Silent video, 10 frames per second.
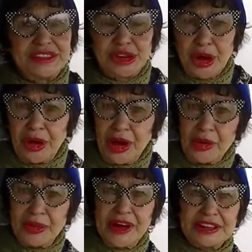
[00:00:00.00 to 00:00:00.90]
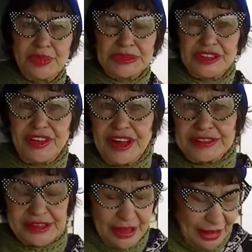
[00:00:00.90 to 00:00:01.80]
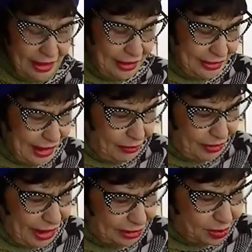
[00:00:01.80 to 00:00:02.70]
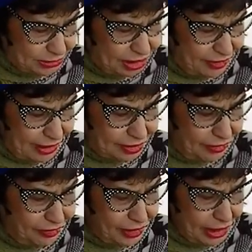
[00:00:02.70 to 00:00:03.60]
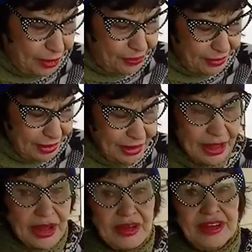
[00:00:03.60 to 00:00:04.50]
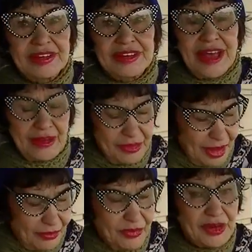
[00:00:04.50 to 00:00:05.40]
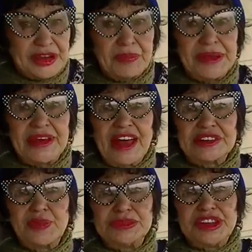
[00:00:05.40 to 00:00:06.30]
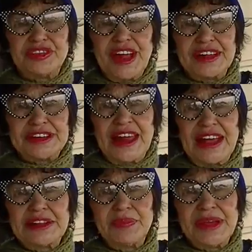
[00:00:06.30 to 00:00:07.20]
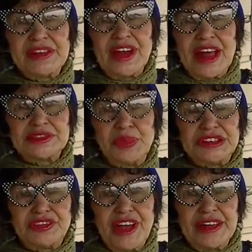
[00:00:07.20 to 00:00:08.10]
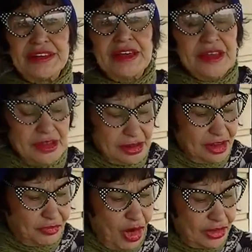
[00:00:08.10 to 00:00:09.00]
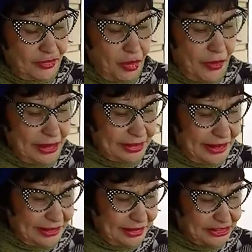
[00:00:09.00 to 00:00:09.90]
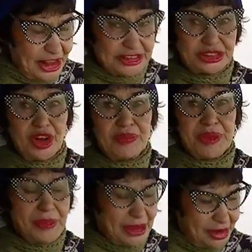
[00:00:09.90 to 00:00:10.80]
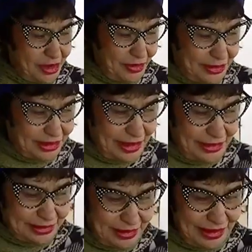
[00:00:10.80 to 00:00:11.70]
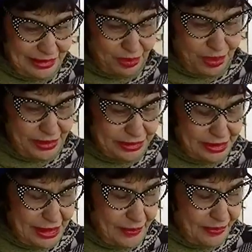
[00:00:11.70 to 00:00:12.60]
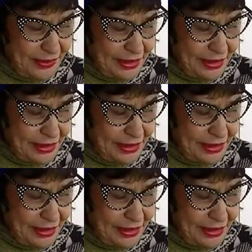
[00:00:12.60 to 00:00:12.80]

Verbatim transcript: No, no, sure, we're not friends. smoochy friends. Okay, yeah. Yeah, we're non smoochy friends. Smoochy Philip. Friends. Yeah, uh, we could be non-smoochy friends. I, I like to be your non-smoochy friend. You live far enough away that the chances of me meeting you is, is, is pretty slim.